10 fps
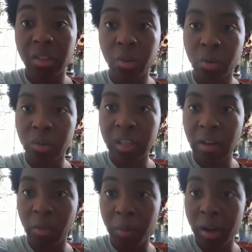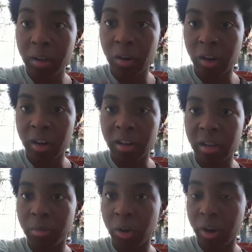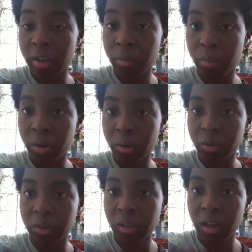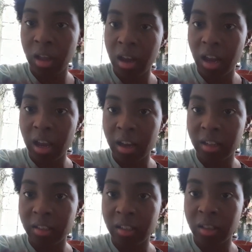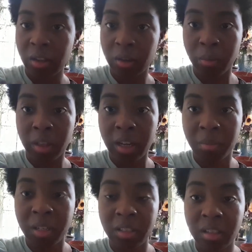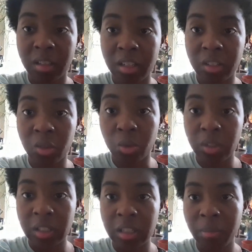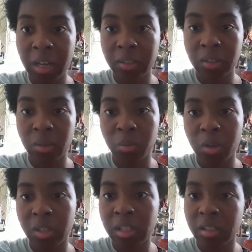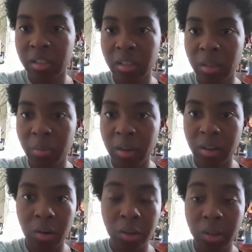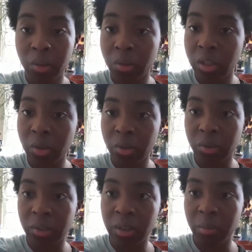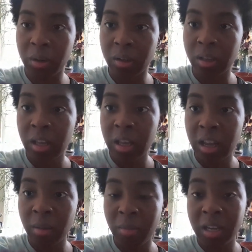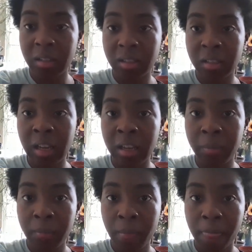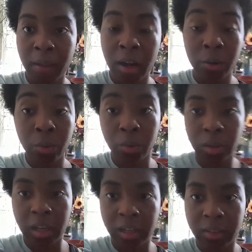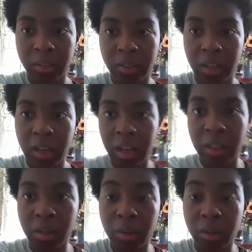the girls have a bodyguard named Guardian Bose. And their plan basically is to sneak past him while he is sleeping and all the other teachers are sleeping and make an escape out through the gates. And there